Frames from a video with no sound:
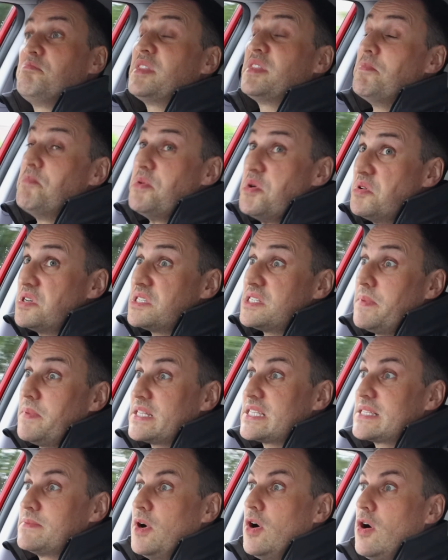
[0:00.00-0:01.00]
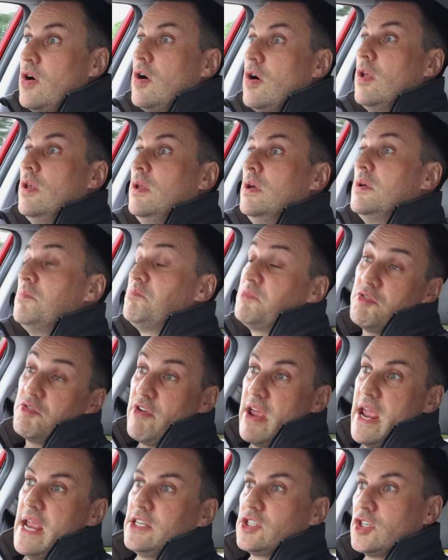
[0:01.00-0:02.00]
The boot is a bit small, the
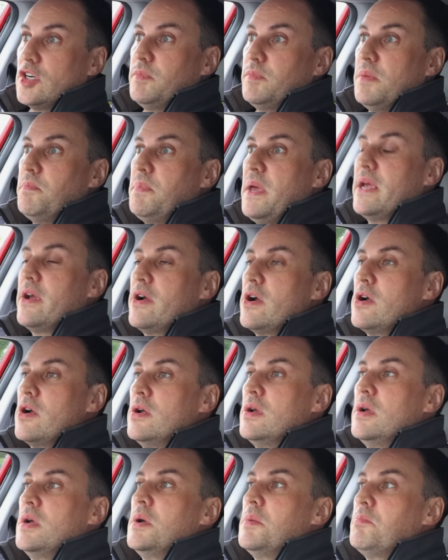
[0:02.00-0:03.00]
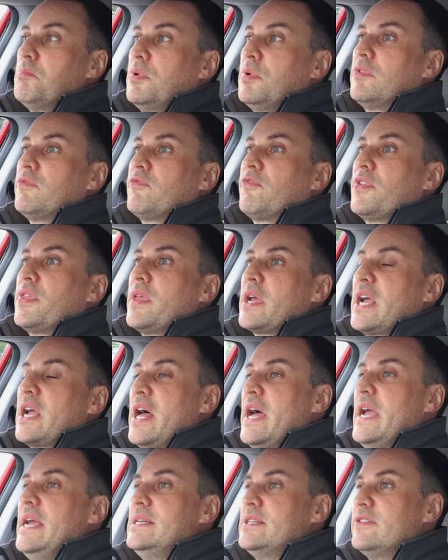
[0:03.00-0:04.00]
range could be bigger, but for the
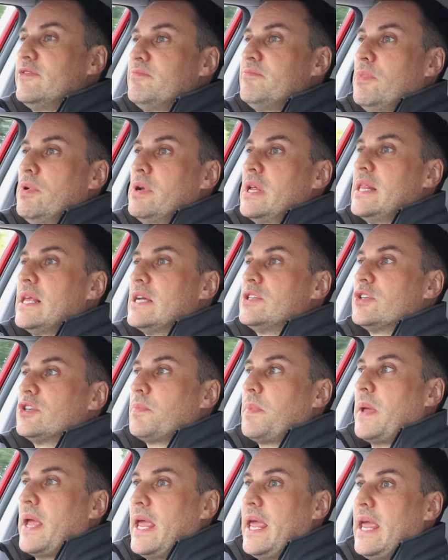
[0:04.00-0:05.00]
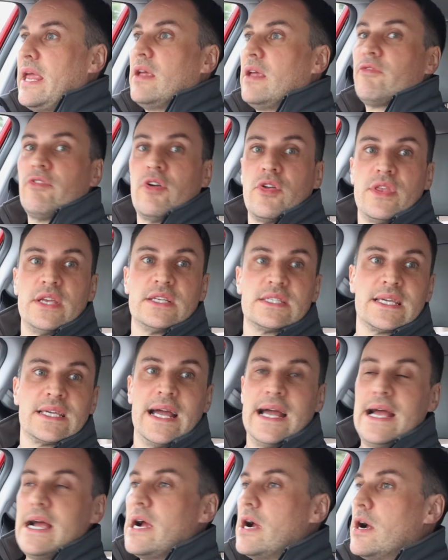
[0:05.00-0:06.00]
kind of money that you're paying for this
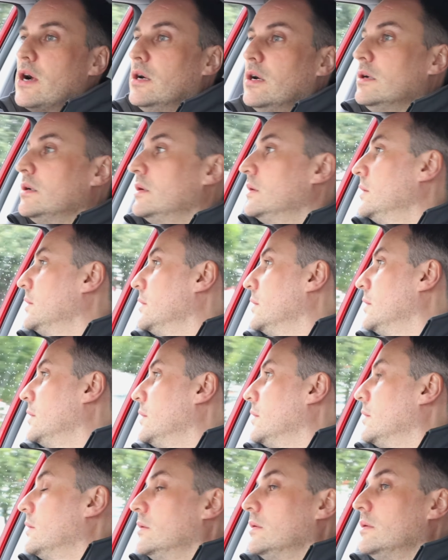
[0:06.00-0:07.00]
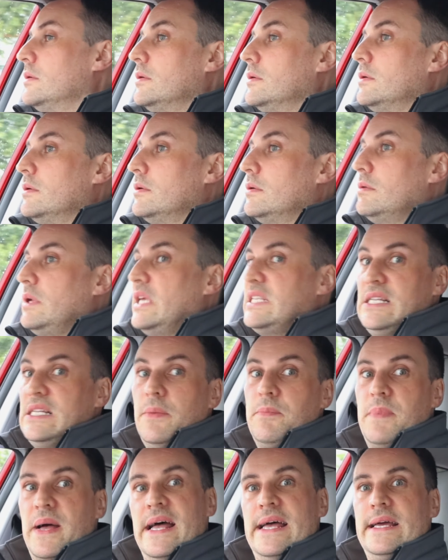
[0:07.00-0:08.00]
car, it's
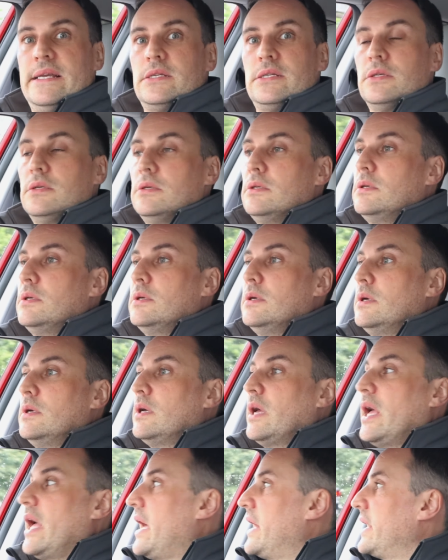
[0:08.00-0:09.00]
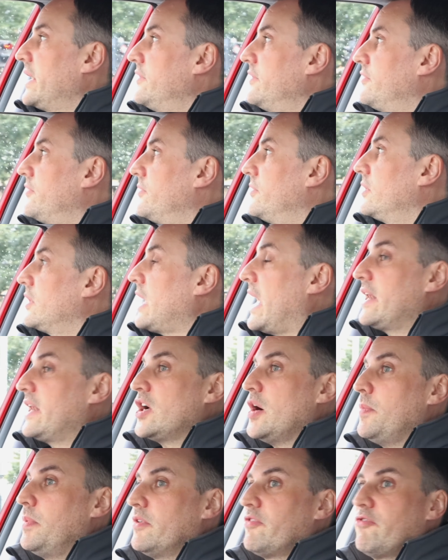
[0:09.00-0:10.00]
not bad. And I've had a
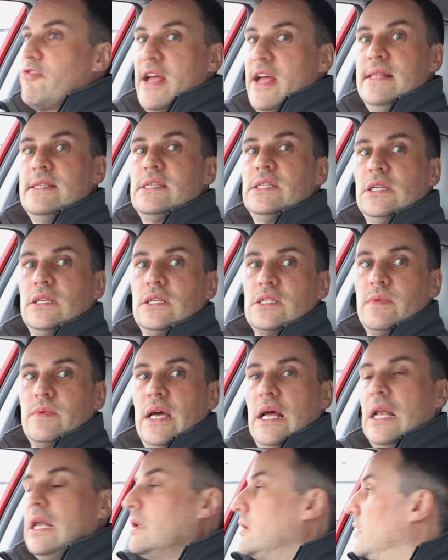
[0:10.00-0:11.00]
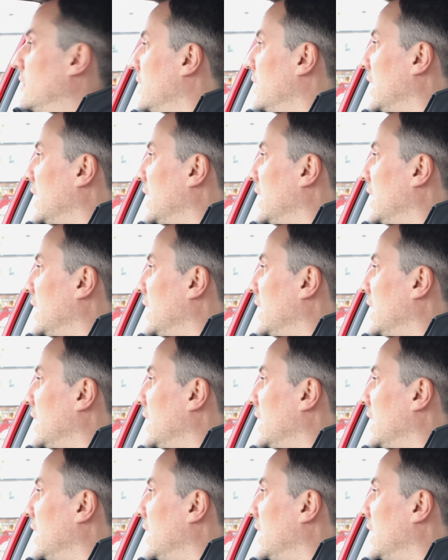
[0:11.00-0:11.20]
couple of friends in it as well,